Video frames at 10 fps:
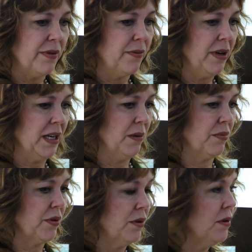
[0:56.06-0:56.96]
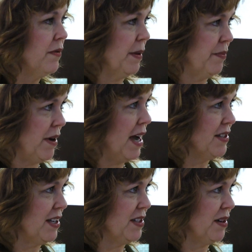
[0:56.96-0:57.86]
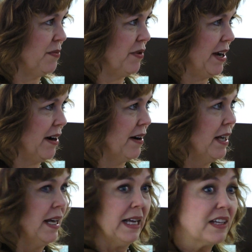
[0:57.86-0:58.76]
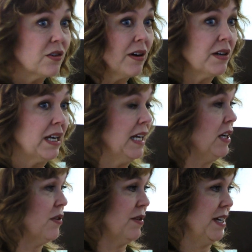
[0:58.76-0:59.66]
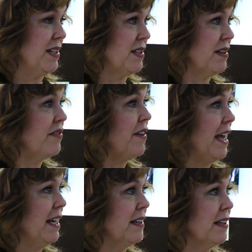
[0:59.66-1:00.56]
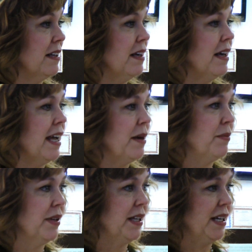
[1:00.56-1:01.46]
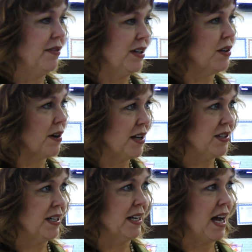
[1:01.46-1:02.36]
If we can prove the process of prayer, it's going to increase faith and belief and trust in